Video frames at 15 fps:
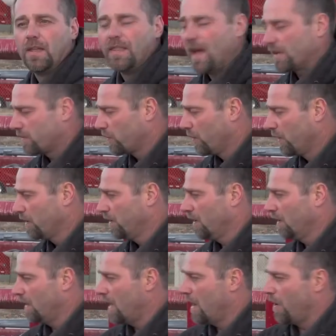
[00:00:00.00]
That's going to
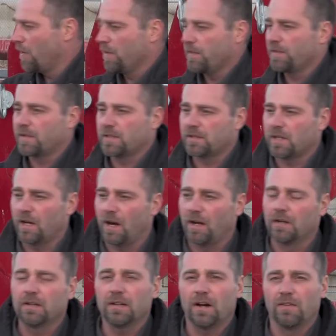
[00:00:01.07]
allow the tongue